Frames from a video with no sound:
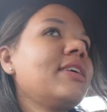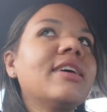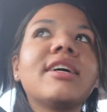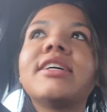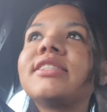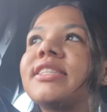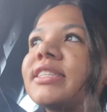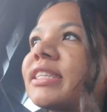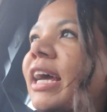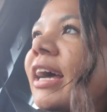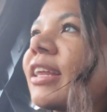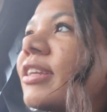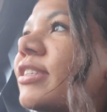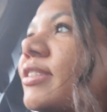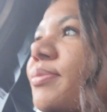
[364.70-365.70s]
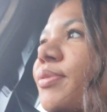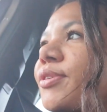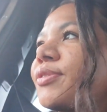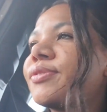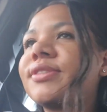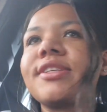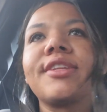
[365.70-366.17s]
Because the sky looks
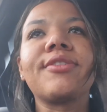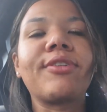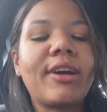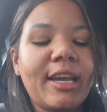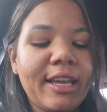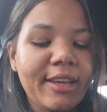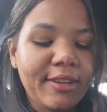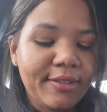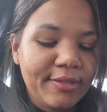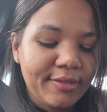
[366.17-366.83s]
blue to the right.